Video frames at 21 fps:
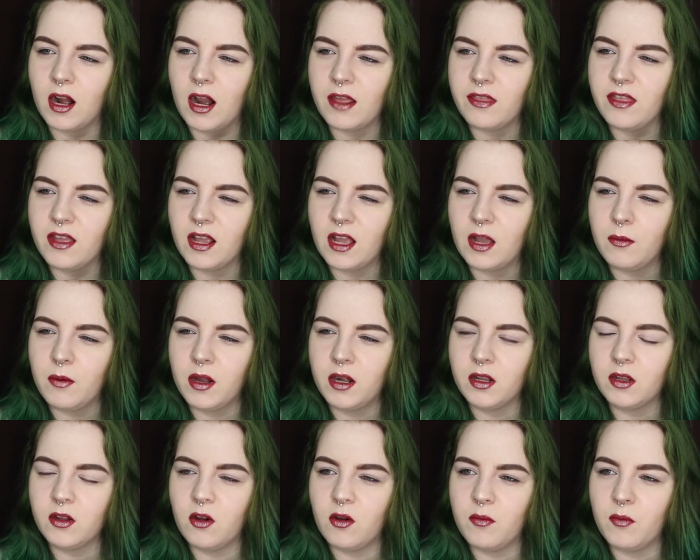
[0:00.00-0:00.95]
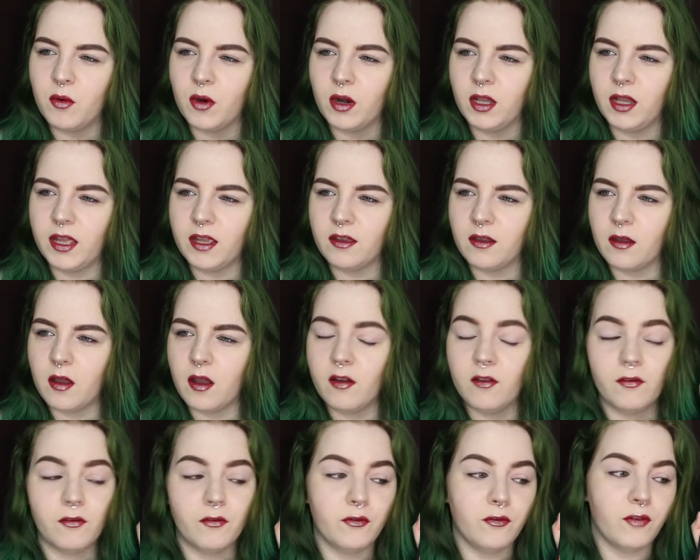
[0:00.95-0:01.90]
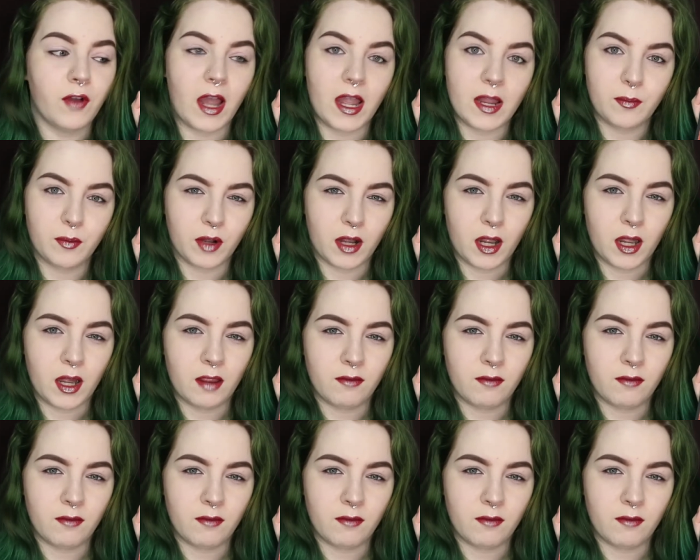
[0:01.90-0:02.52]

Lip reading: I think I want to go more like vibrant,